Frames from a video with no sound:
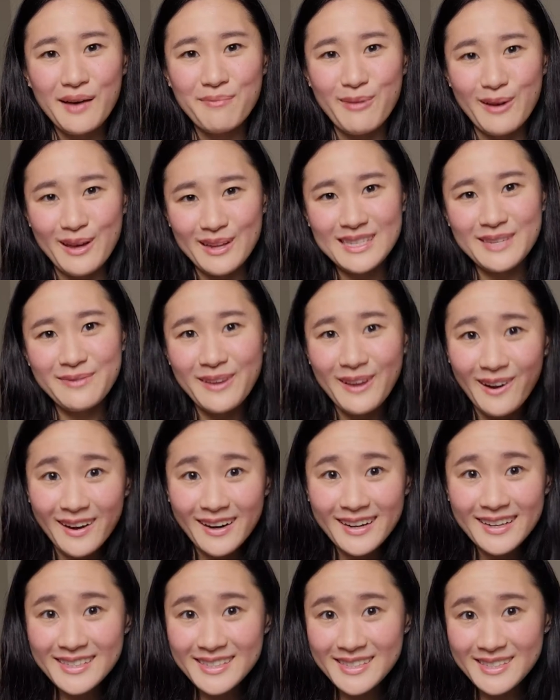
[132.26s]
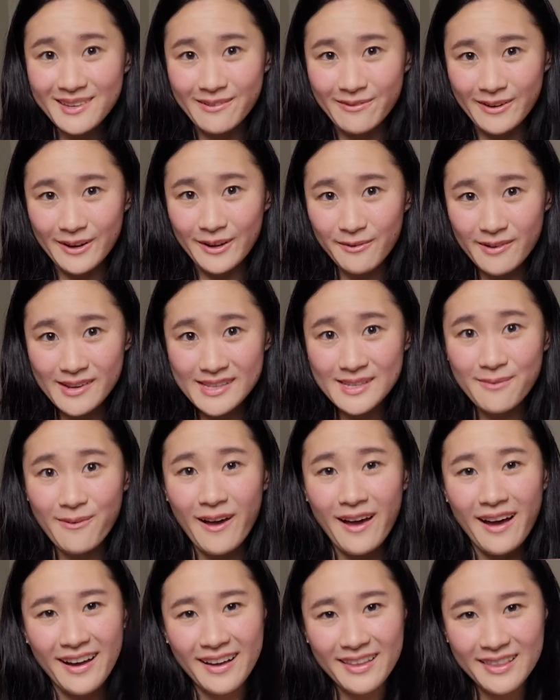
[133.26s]
But to be honest, the real reason
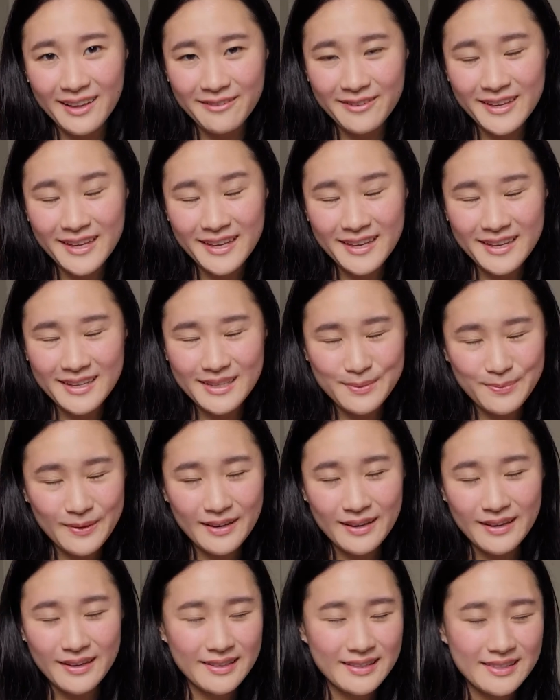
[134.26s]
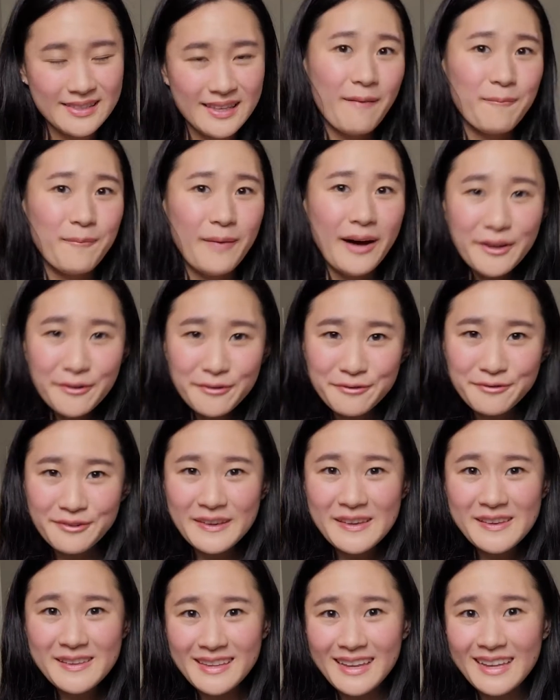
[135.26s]
why I love it is because my
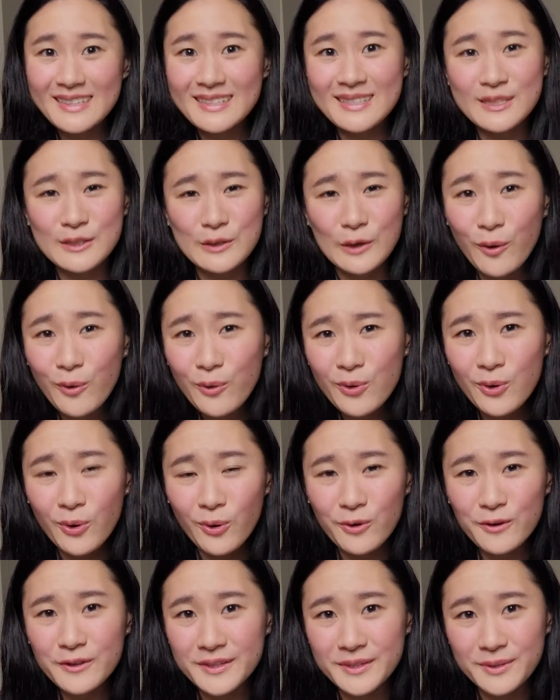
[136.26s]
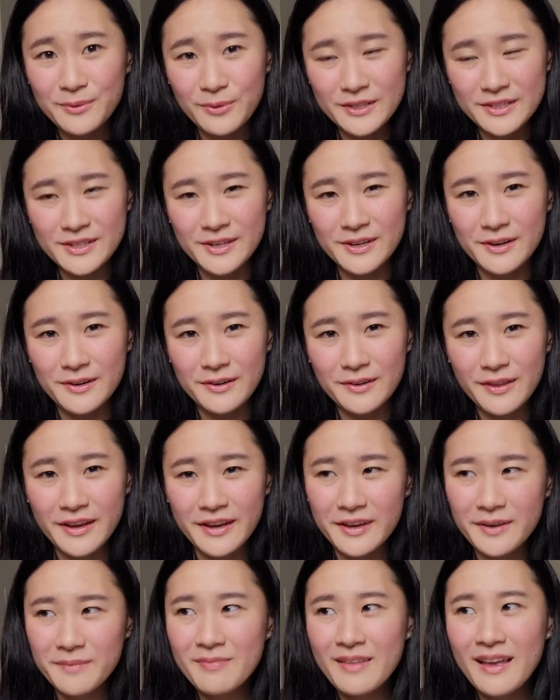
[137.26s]
feet get so cold in the winter.
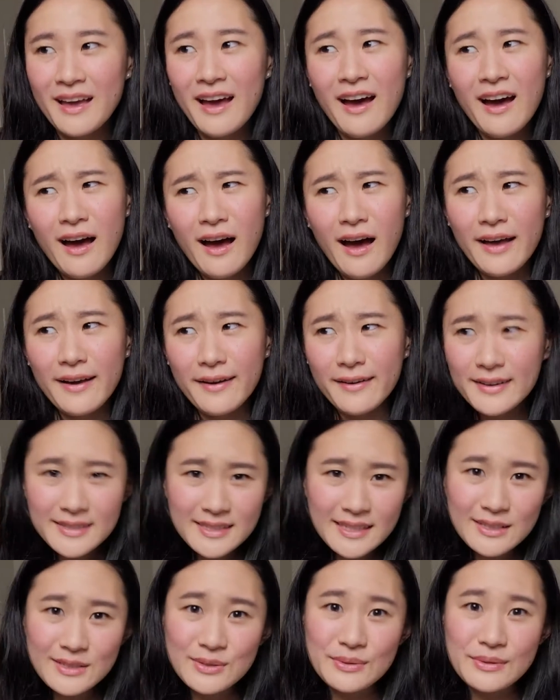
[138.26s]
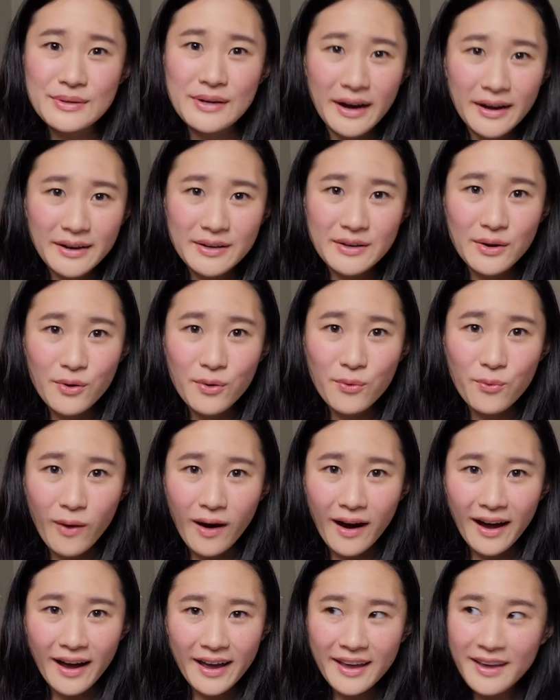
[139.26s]
Like, I honestly do not know
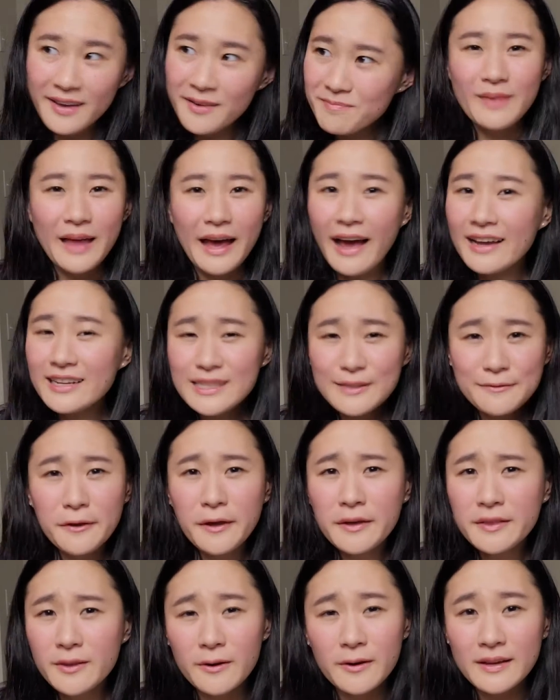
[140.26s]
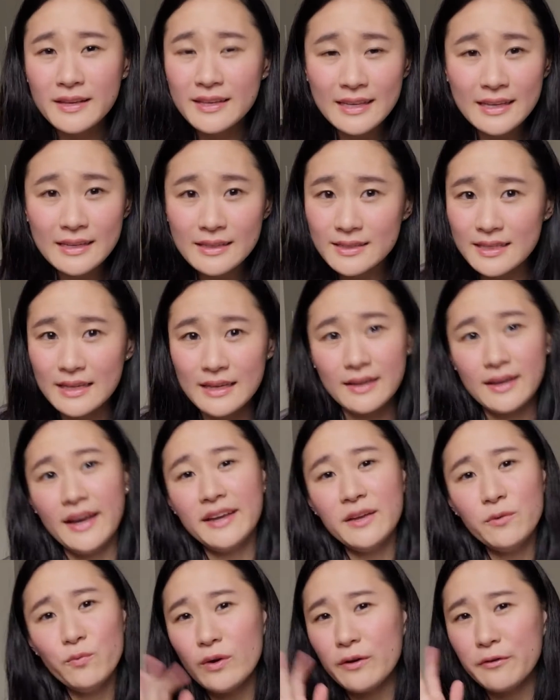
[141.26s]
why. I just feel like they're a heat sink.
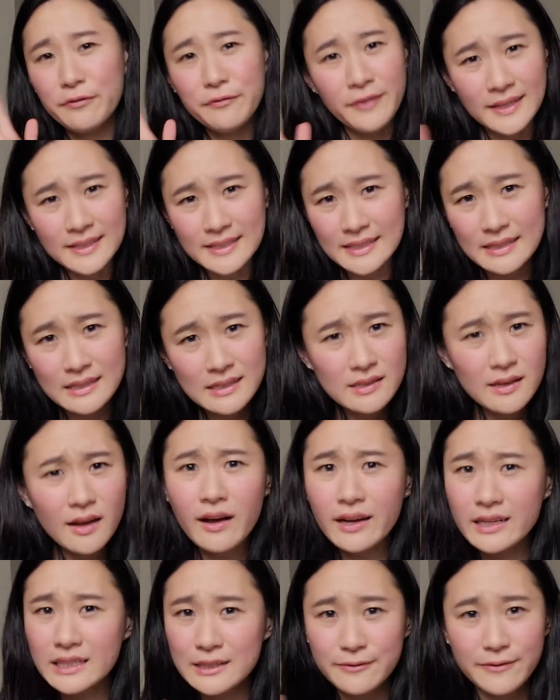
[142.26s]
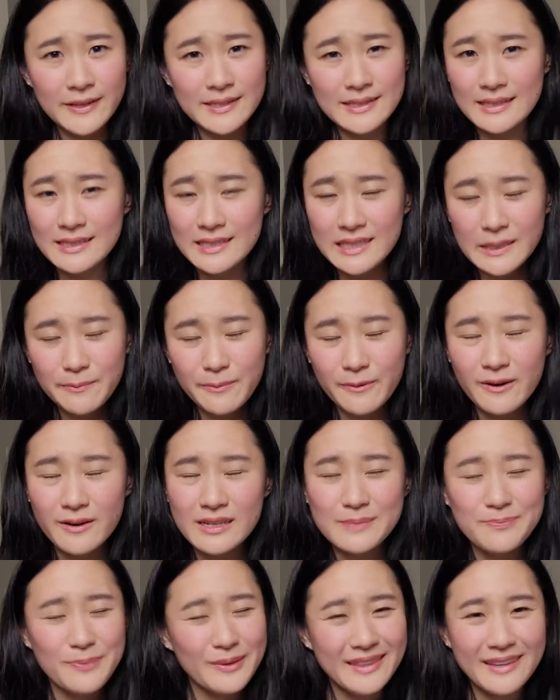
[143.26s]
I can wear fuzzy socks, fuzzy
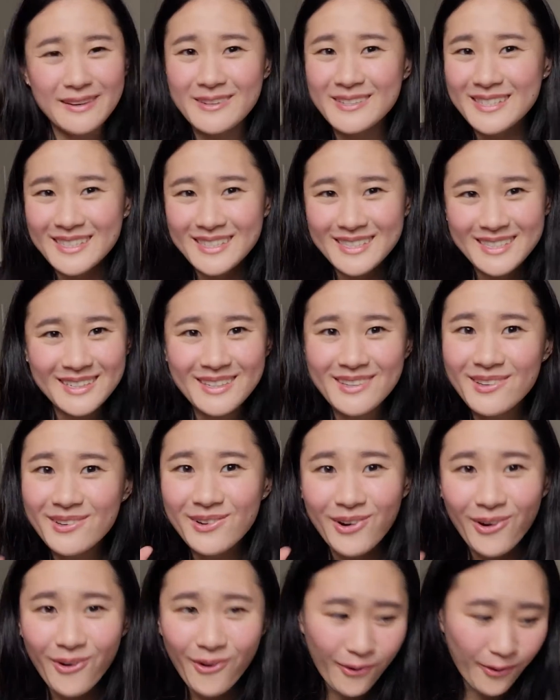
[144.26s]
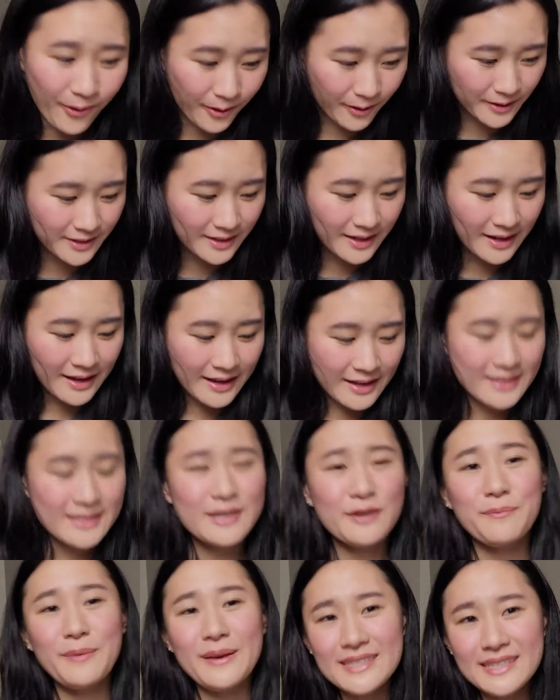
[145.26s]
slippers, but they're still cold.
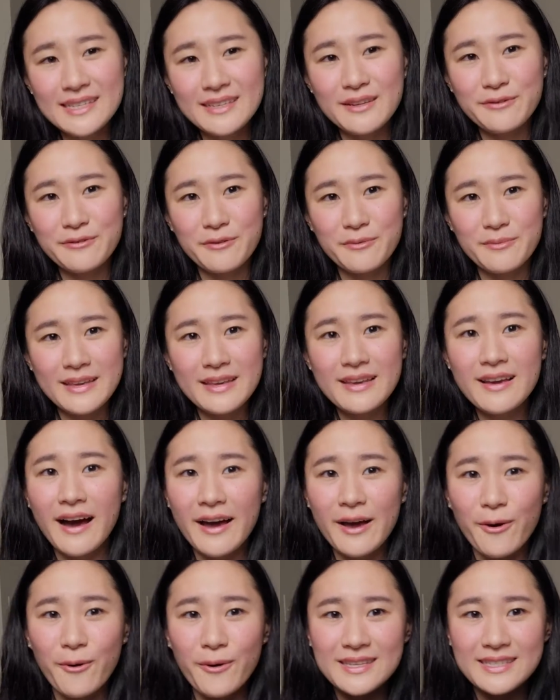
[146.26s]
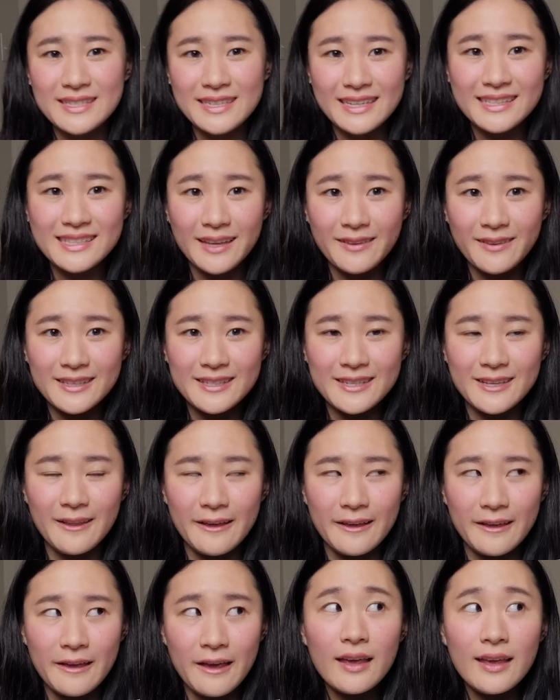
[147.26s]
So basically for me, I always need something to,
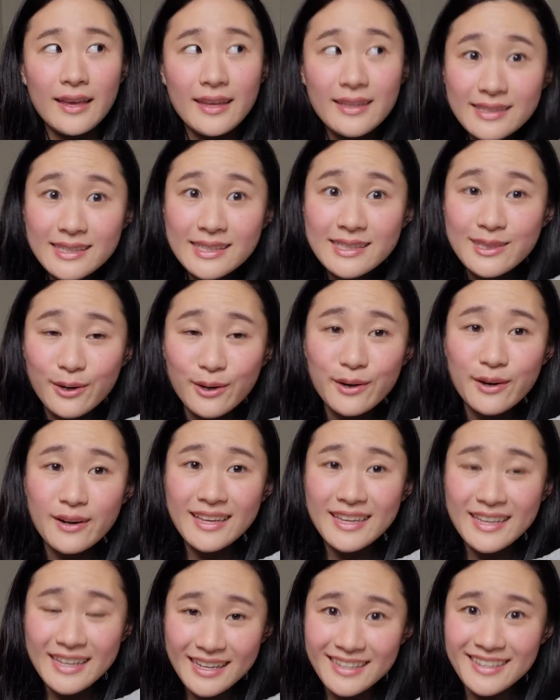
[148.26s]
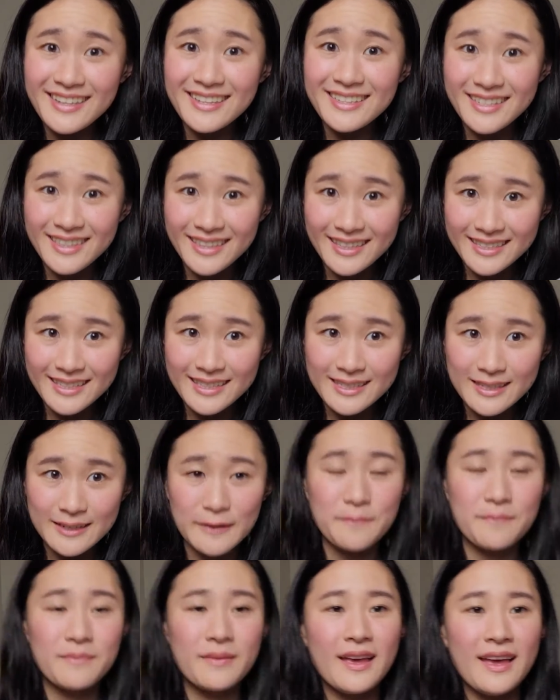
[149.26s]
like, insert heat into the
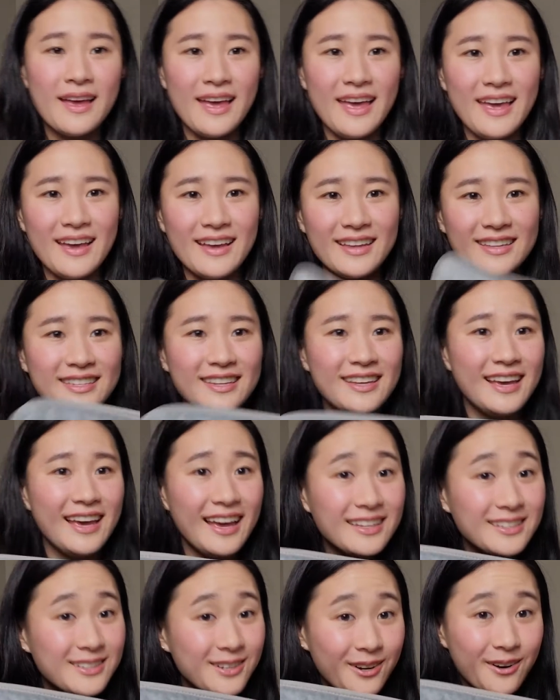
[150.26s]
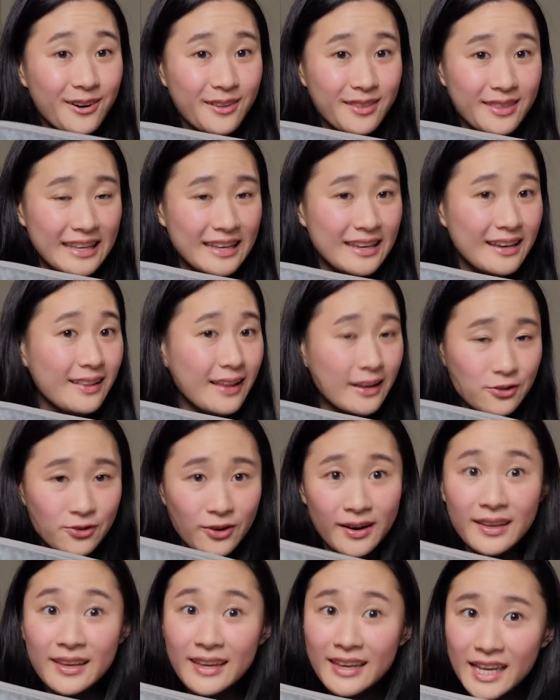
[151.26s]
system, and enter the
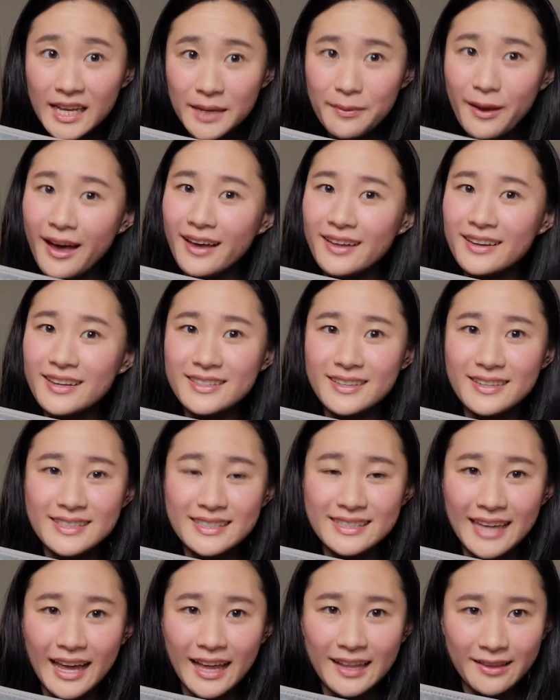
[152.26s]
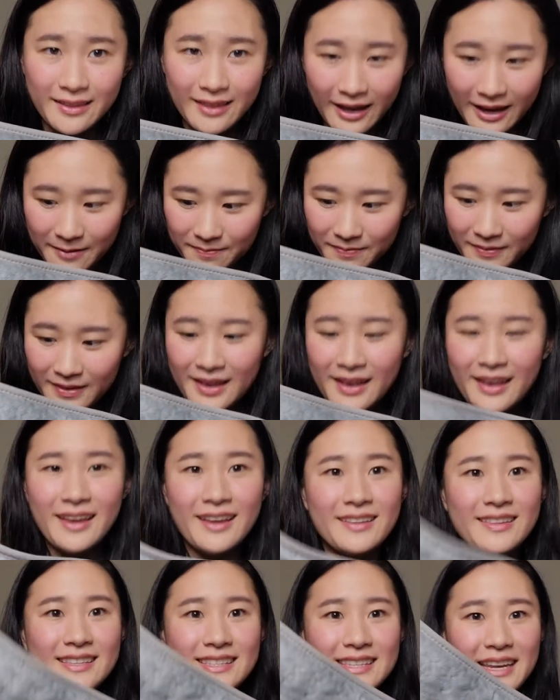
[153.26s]
electronic heating pad. It does exactly that.
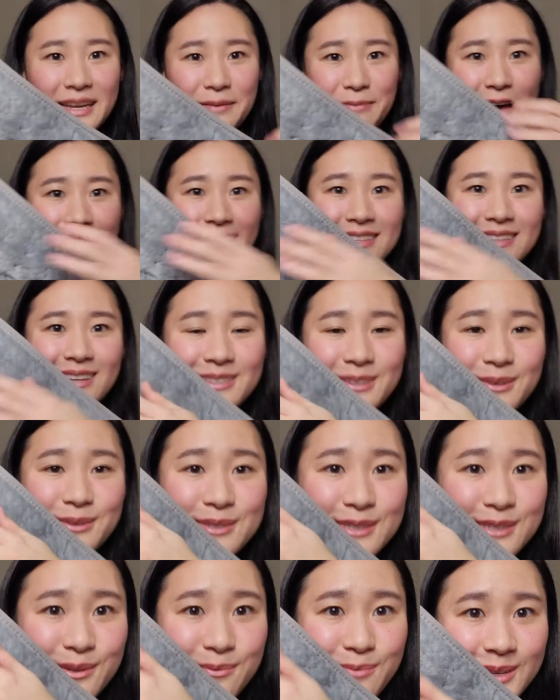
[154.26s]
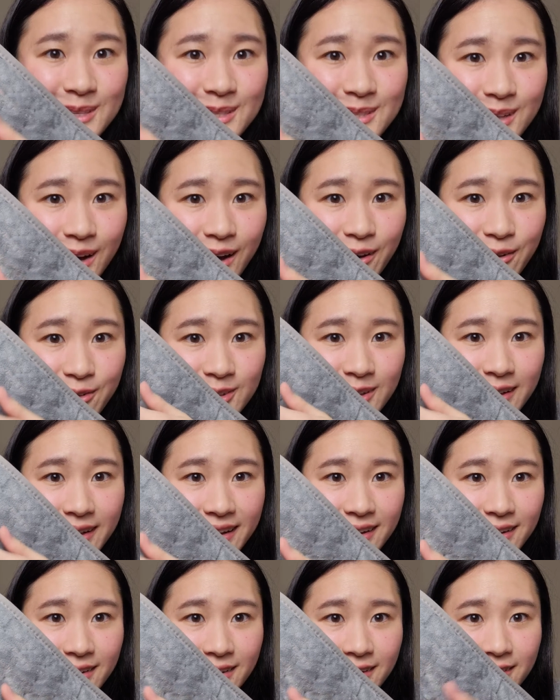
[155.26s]
This heating pad is also super soft.
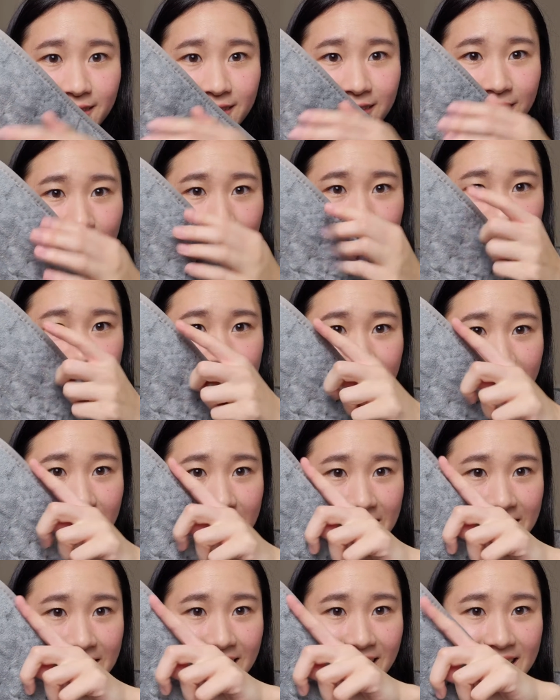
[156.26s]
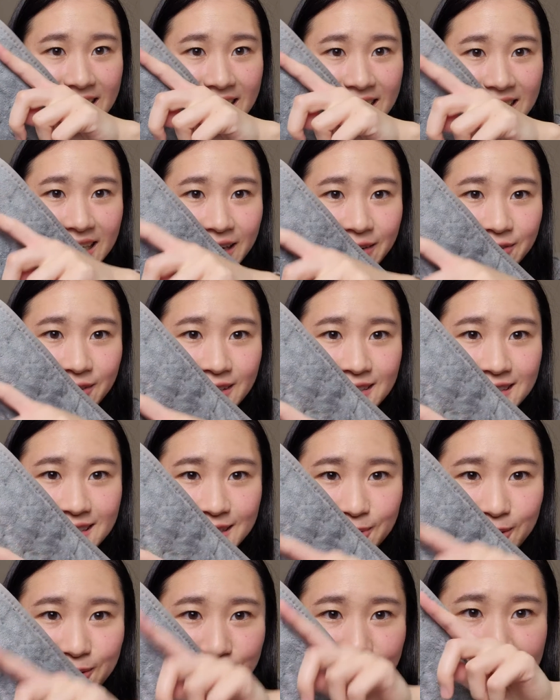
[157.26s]
Like, if you can see the details, it's definitely
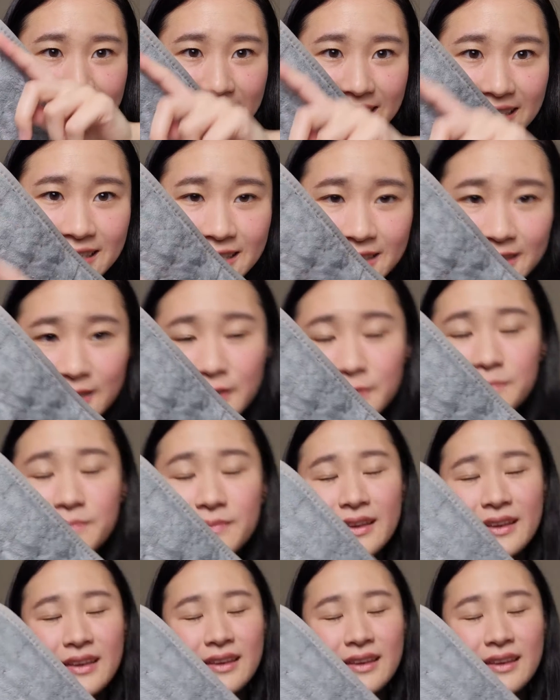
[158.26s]
super fuzzy here,